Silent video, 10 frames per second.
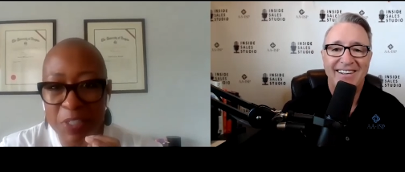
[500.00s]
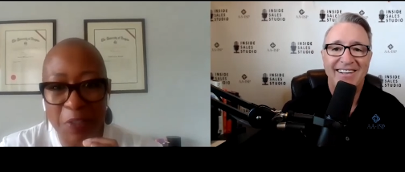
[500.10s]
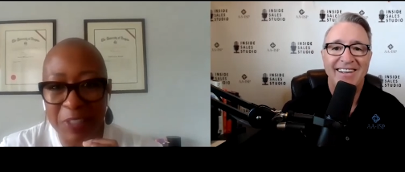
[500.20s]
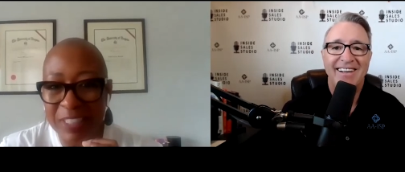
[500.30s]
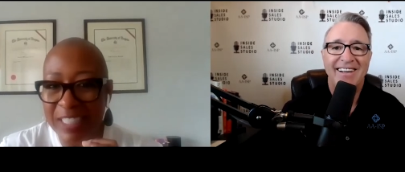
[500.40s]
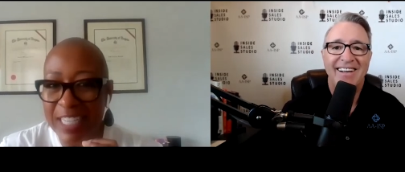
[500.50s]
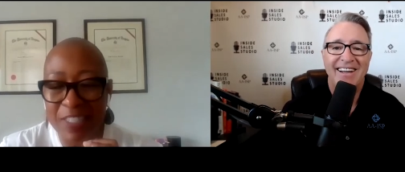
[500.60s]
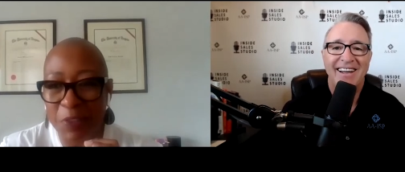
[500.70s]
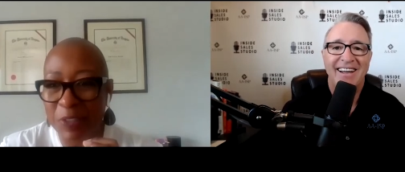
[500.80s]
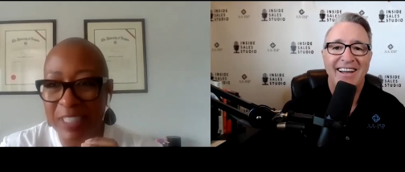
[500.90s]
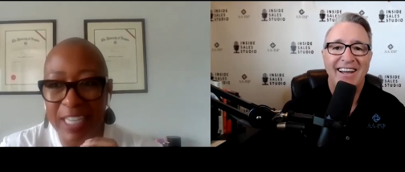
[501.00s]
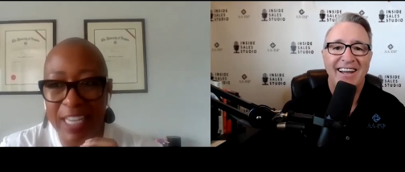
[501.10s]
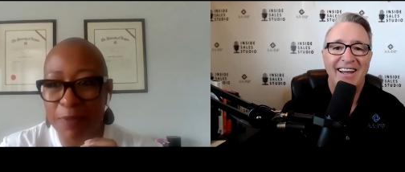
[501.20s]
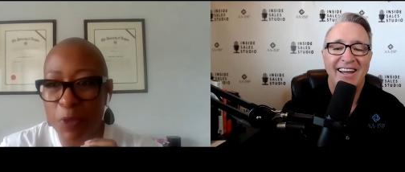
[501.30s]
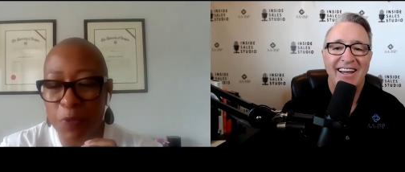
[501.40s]
Speaker 1: certainly
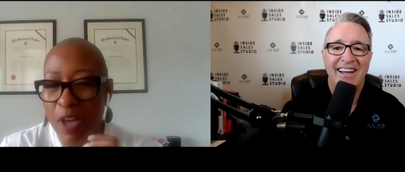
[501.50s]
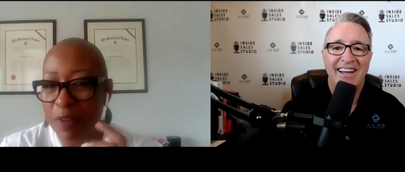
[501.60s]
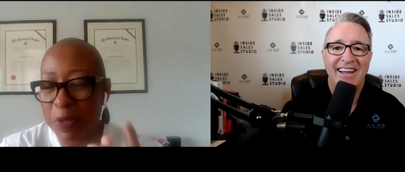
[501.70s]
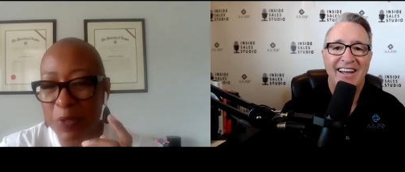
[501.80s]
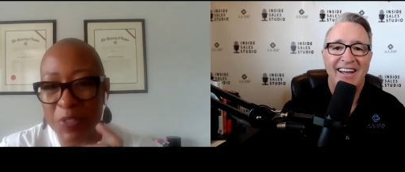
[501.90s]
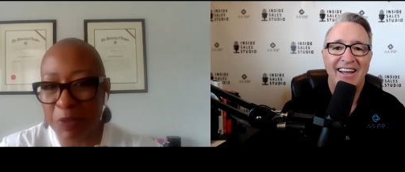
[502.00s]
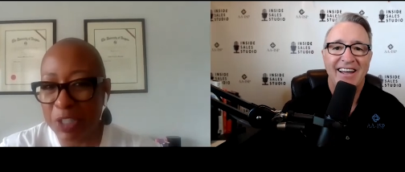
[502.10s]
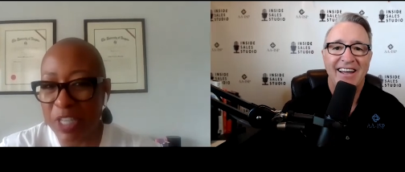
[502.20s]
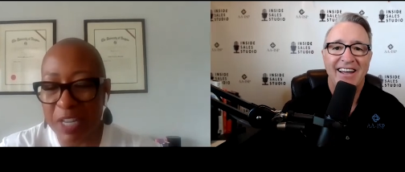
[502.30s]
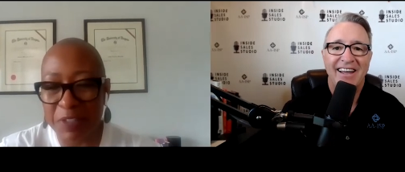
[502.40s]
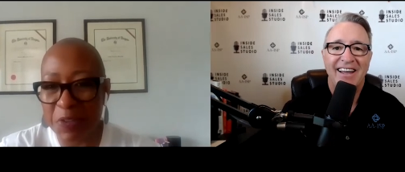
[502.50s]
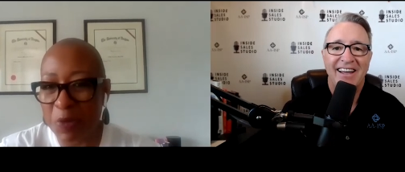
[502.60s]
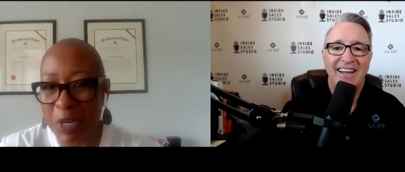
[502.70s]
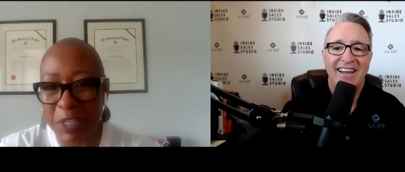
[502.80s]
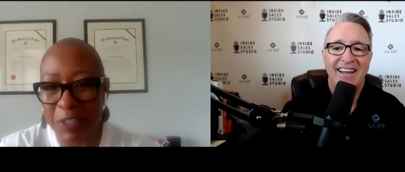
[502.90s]
certainly if you've got folks that reach out to you
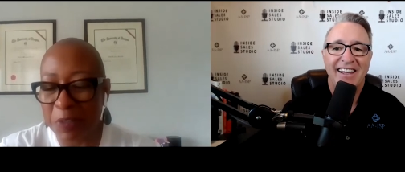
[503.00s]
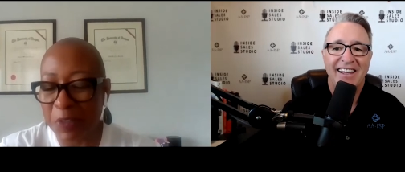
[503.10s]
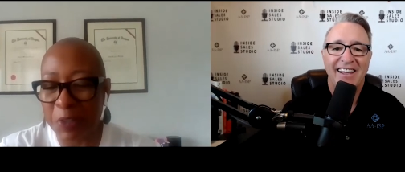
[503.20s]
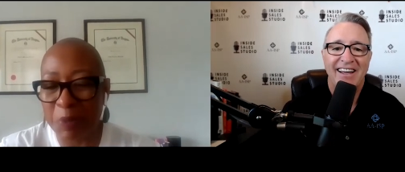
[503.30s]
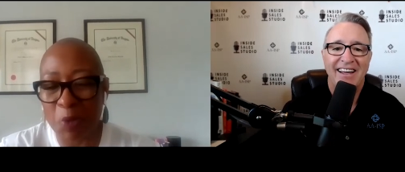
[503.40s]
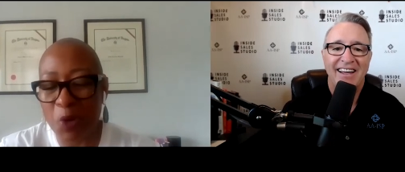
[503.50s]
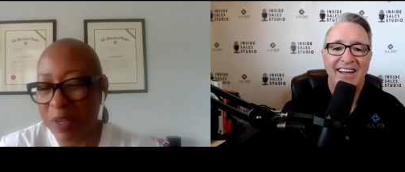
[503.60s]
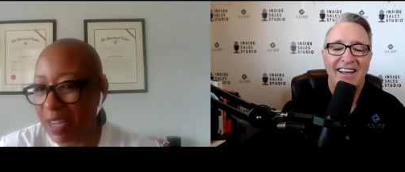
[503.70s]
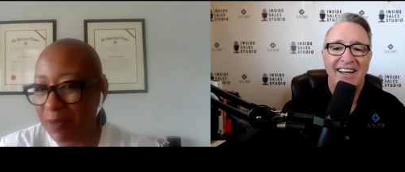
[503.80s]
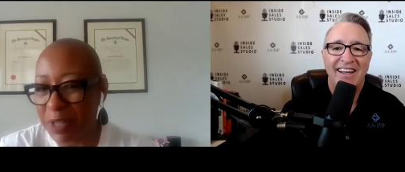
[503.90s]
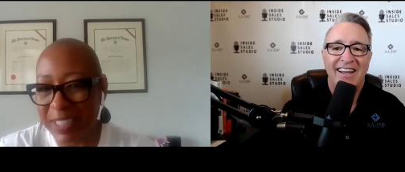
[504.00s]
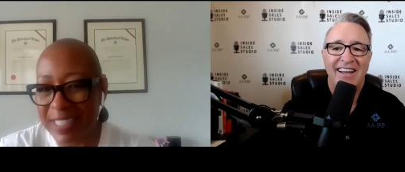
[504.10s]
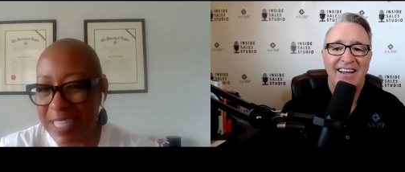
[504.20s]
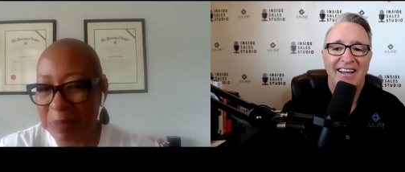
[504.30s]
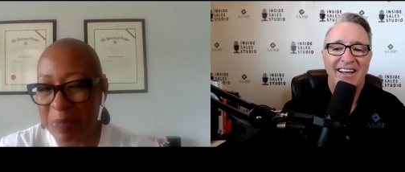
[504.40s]
that want to learn more
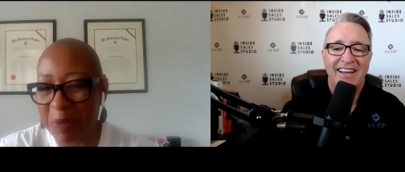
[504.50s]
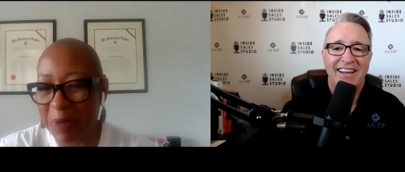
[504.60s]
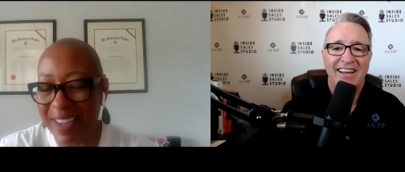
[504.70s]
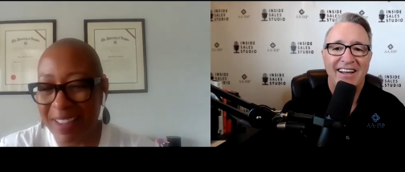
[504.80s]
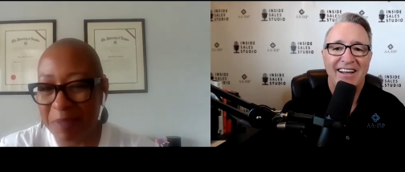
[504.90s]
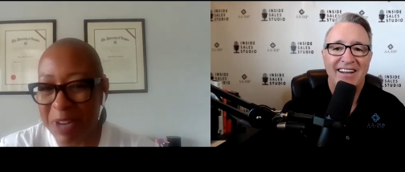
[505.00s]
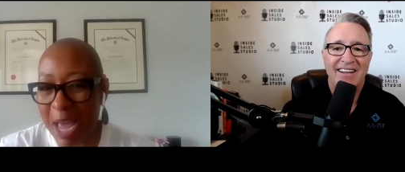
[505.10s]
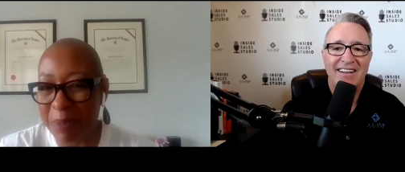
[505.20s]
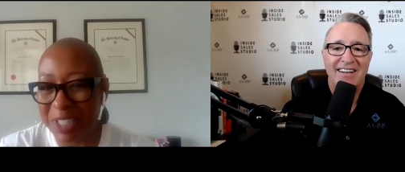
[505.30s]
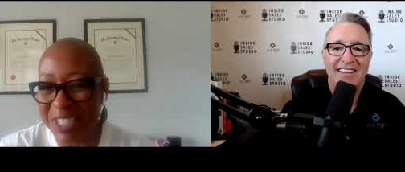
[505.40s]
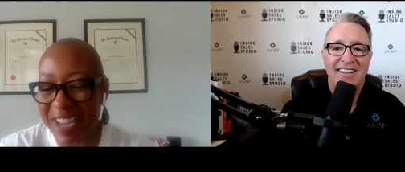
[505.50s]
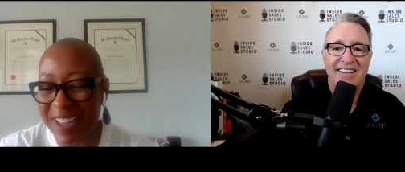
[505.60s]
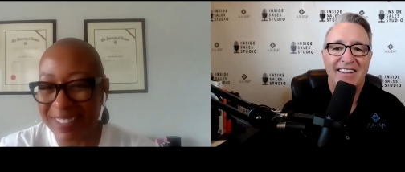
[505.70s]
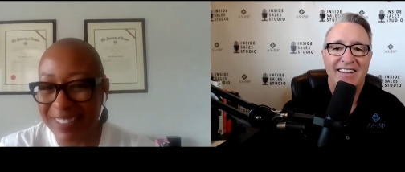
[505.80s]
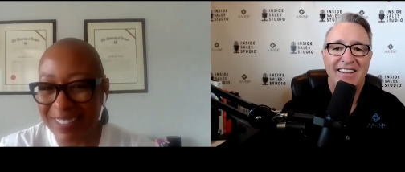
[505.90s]
definitely send them my way i'd
Speaker 2: be happy to chat
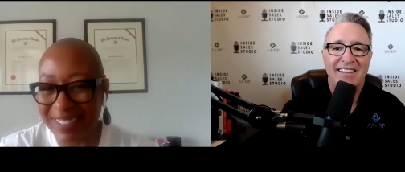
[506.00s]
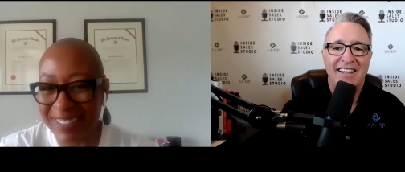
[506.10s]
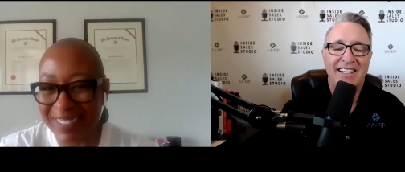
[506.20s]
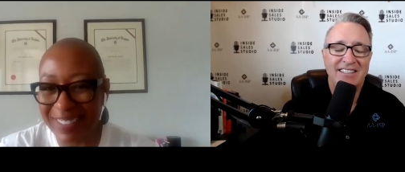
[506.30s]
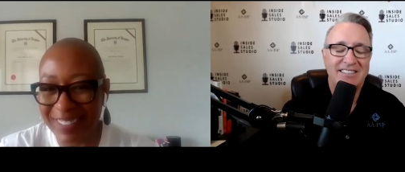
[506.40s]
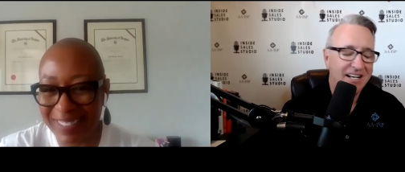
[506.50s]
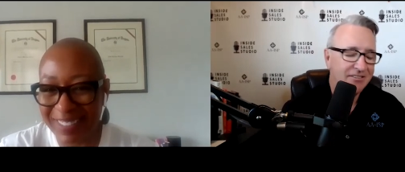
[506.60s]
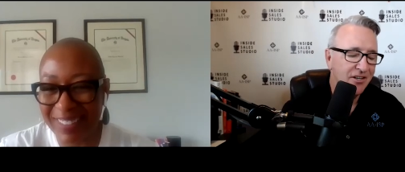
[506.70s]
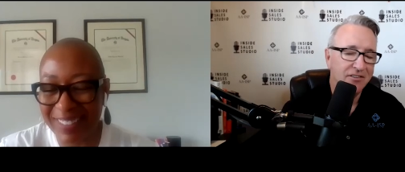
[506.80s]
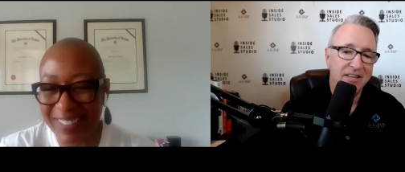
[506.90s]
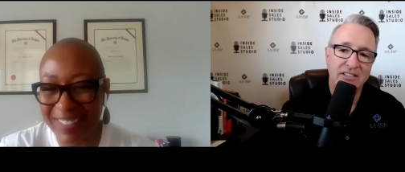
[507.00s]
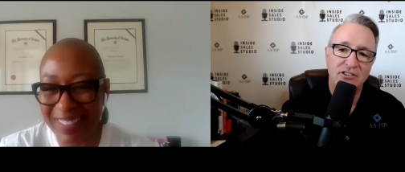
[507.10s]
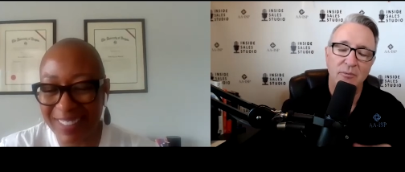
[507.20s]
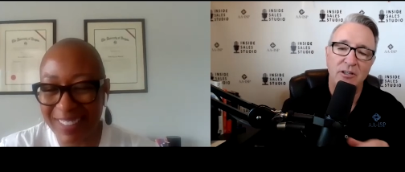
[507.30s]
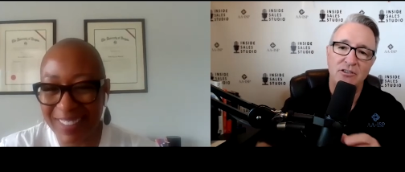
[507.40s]
Nikki, sounds good.
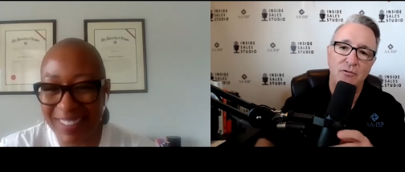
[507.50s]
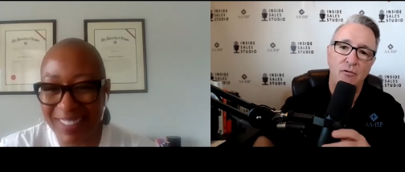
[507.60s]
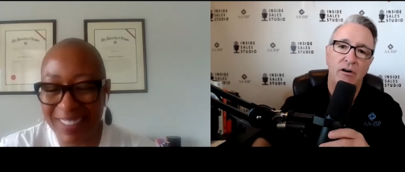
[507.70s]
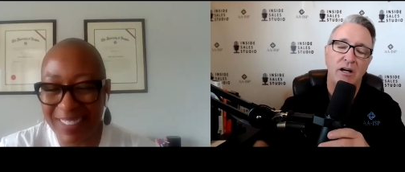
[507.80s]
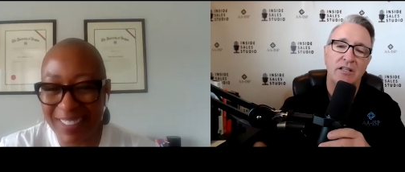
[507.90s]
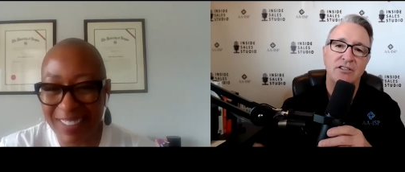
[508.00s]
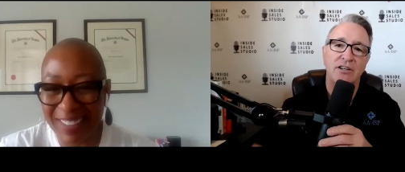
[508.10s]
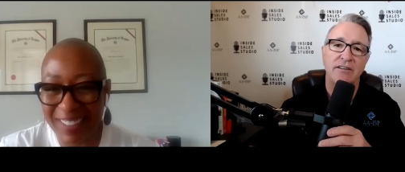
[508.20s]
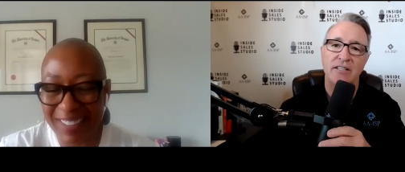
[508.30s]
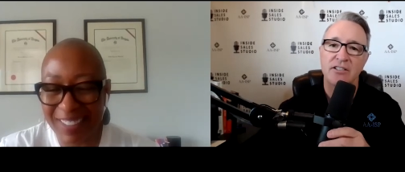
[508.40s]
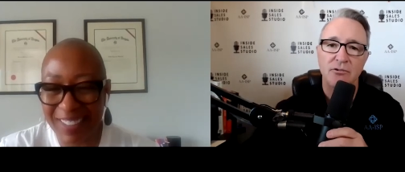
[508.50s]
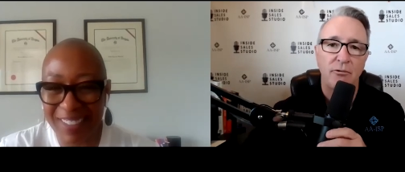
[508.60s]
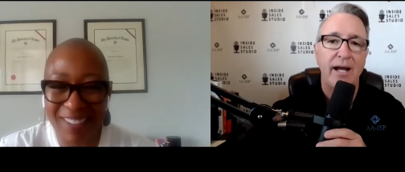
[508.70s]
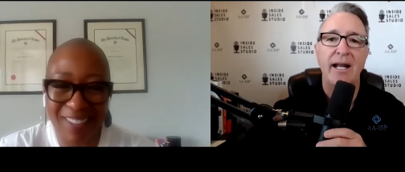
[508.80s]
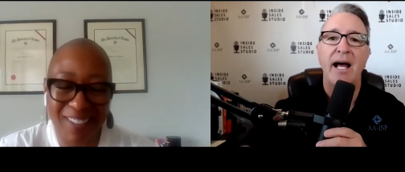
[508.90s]
Thanks so much for uh, sharing these
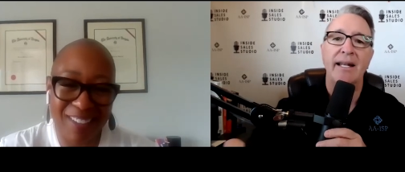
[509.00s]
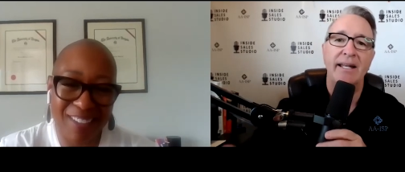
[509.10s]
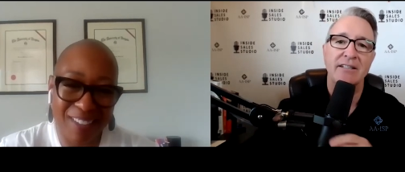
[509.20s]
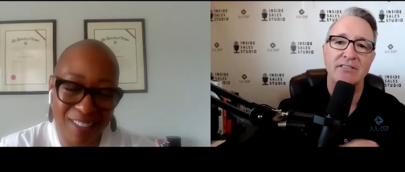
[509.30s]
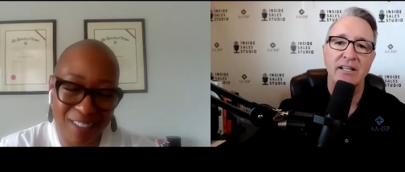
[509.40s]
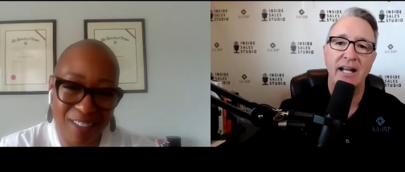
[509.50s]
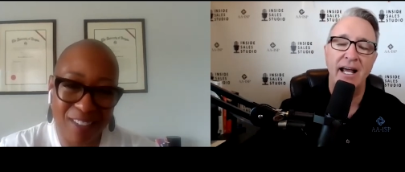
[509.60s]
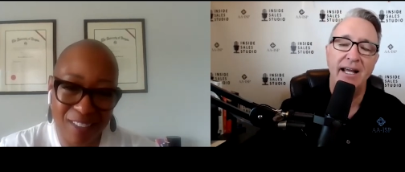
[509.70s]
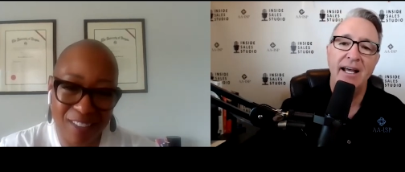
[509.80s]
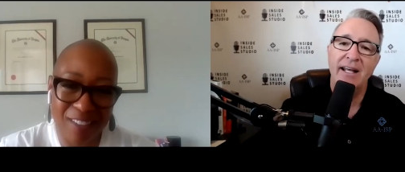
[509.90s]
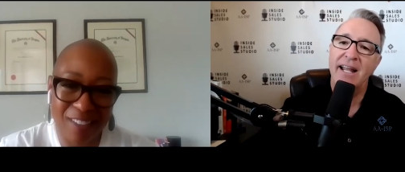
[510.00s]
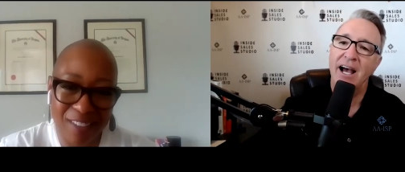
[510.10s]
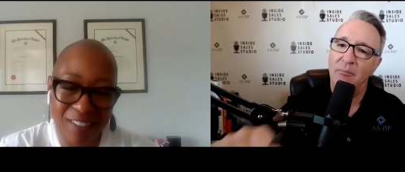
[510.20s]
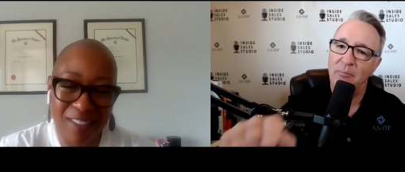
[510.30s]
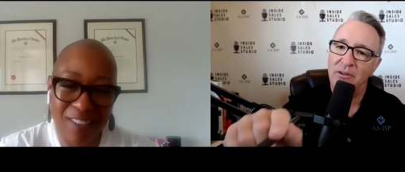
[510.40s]
great ideas today.
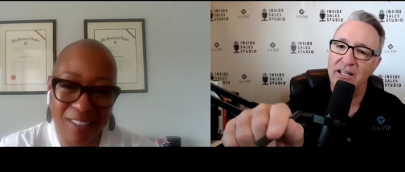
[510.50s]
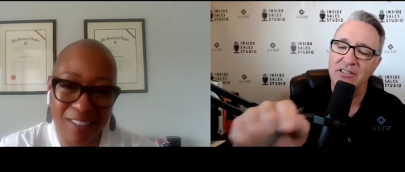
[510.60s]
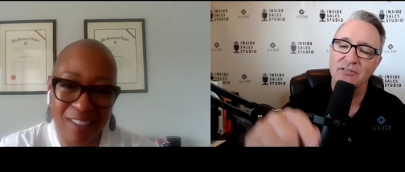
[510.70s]
Now, please,